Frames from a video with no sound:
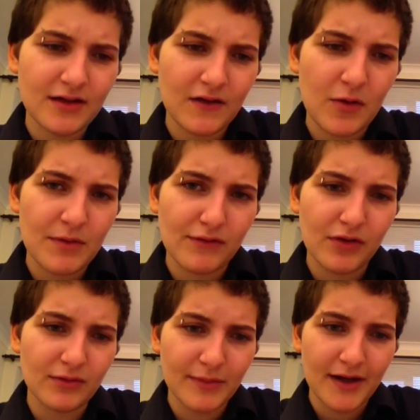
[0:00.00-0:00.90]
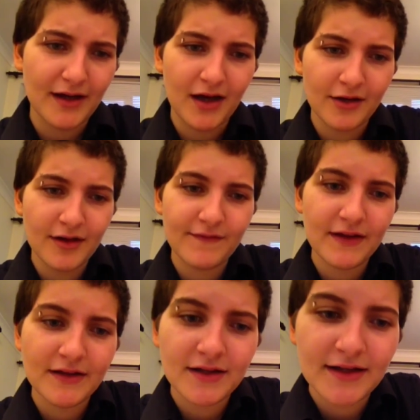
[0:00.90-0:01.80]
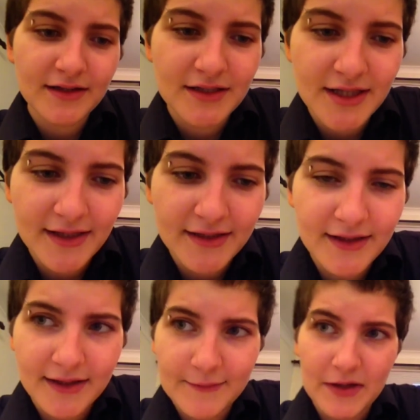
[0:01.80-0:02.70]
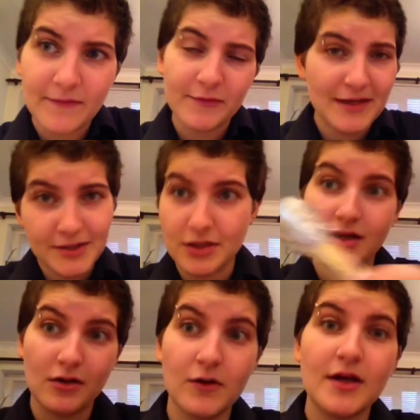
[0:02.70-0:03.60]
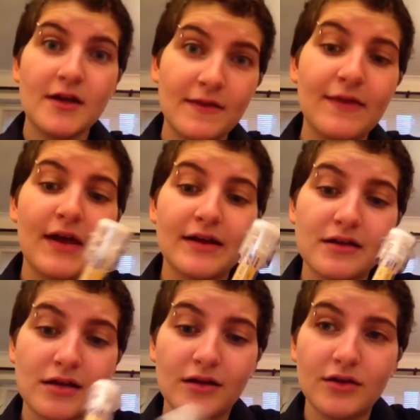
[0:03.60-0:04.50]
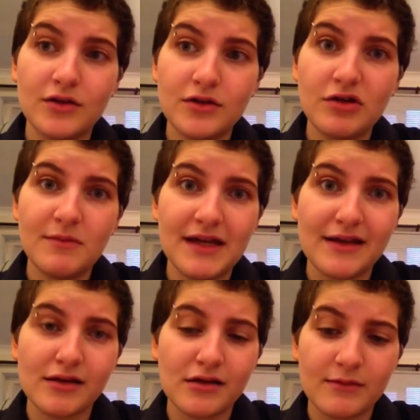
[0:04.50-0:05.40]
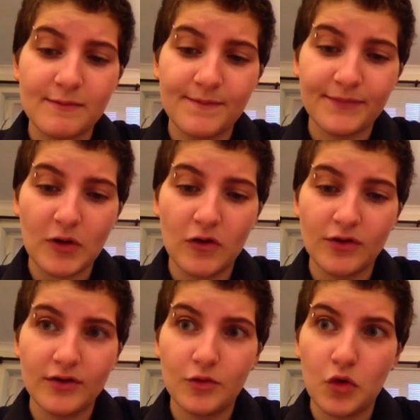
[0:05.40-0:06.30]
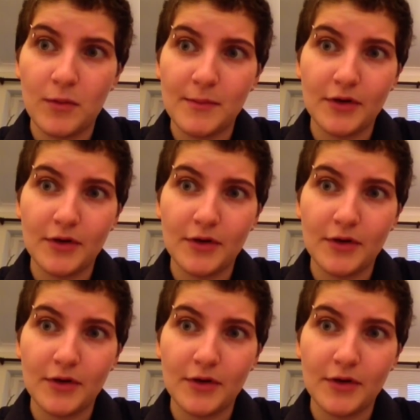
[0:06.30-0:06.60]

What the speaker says: I could be wrong, but I don't have the internet to check any of my information, so that's 2 PSs on hormone